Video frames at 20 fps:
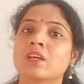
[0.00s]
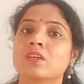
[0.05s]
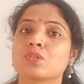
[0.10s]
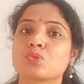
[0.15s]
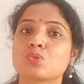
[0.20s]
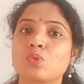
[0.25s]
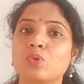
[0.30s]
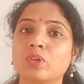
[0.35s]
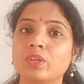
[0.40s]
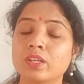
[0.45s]

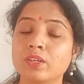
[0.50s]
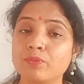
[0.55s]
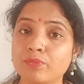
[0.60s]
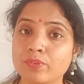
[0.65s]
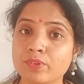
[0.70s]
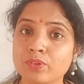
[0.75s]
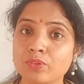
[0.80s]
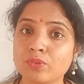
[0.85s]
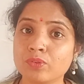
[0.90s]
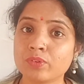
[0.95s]
so
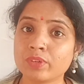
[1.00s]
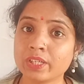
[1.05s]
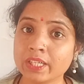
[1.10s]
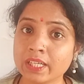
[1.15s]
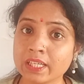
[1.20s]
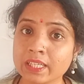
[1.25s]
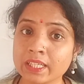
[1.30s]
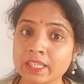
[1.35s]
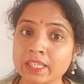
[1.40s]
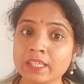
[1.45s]
if you
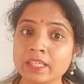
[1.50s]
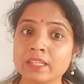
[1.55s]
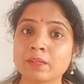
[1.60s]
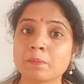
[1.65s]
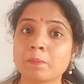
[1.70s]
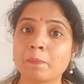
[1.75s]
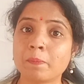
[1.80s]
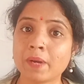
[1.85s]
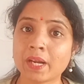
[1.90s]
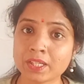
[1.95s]
really
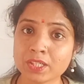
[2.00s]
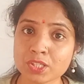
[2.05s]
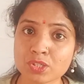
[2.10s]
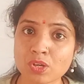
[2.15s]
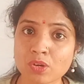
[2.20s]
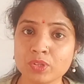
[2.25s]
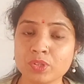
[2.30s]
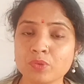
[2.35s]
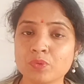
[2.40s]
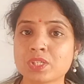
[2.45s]
practice
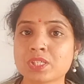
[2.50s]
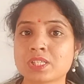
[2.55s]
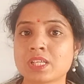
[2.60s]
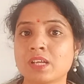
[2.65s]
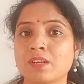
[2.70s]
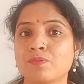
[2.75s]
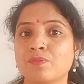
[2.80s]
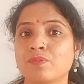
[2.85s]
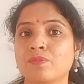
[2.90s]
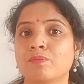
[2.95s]
on
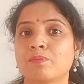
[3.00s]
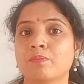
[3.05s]
yourself,